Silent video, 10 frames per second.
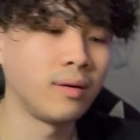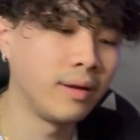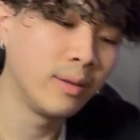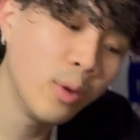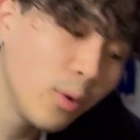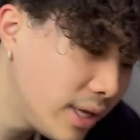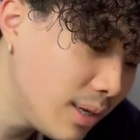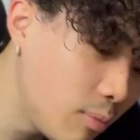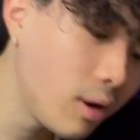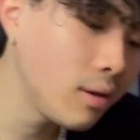And low-key,
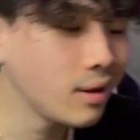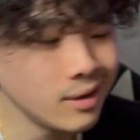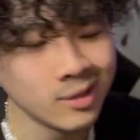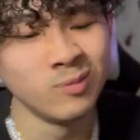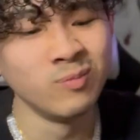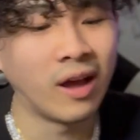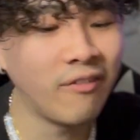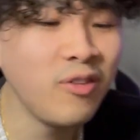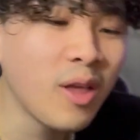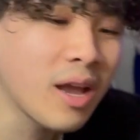bro, like, I
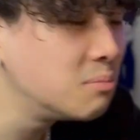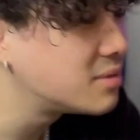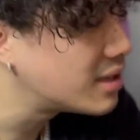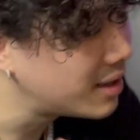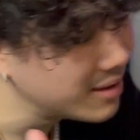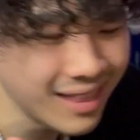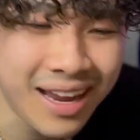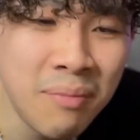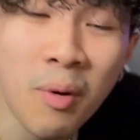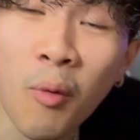feel like I'm
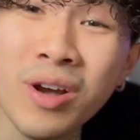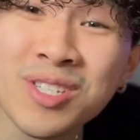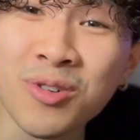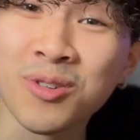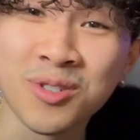a wizard or